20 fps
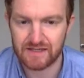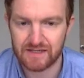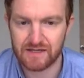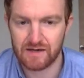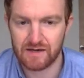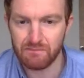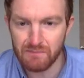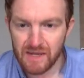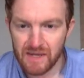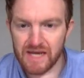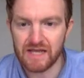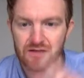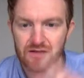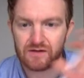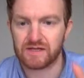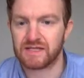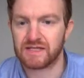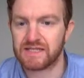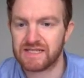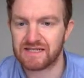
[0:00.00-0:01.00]
in a minute you're
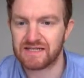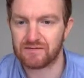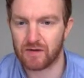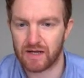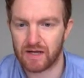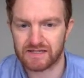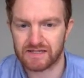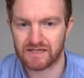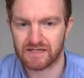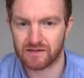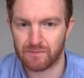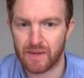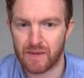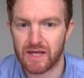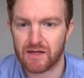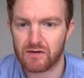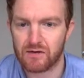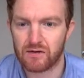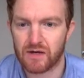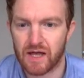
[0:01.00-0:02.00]
going to see why it's going to
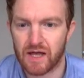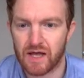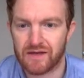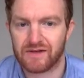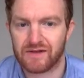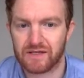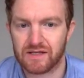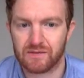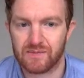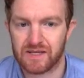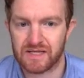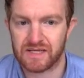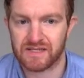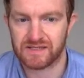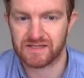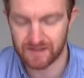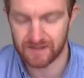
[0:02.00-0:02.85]
make your life a little bit easier.